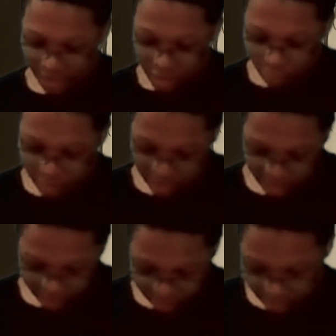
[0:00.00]
no
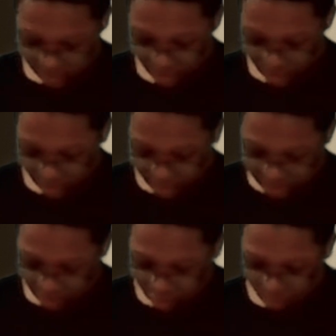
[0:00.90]
case.
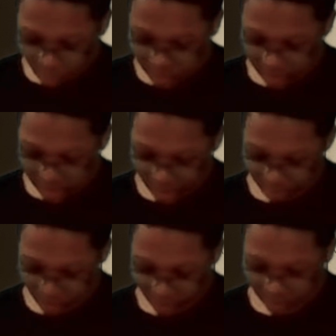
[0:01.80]
Tom was a
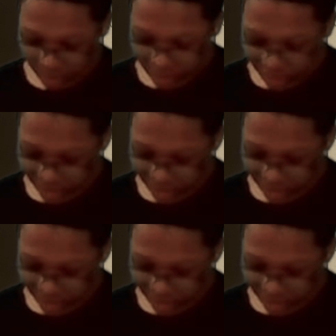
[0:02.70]
dead man,